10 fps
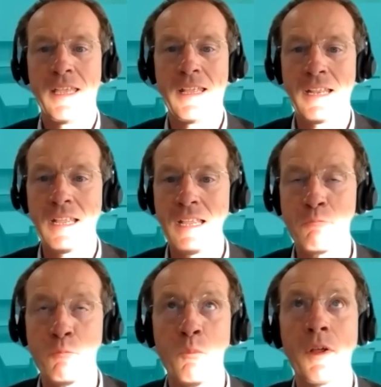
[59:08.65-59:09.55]
And
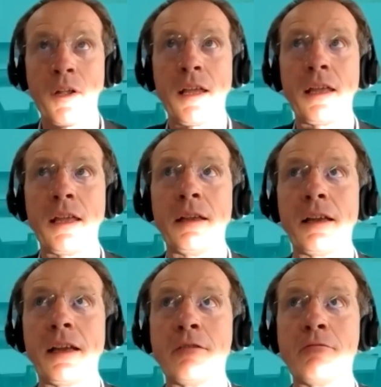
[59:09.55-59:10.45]
what I
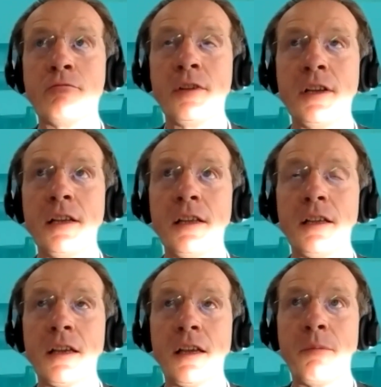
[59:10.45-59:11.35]

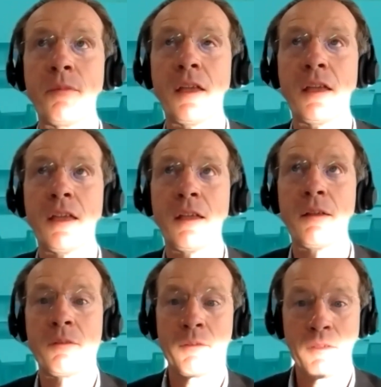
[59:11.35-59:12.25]
really
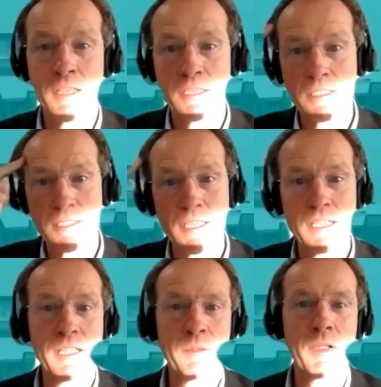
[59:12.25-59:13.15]
is
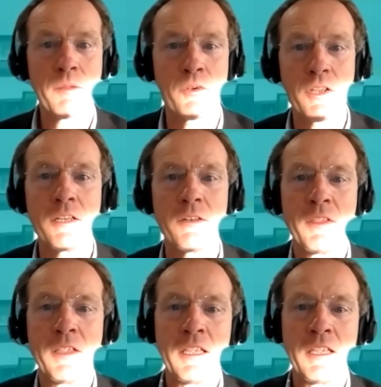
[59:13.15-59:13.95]
sticking in my brain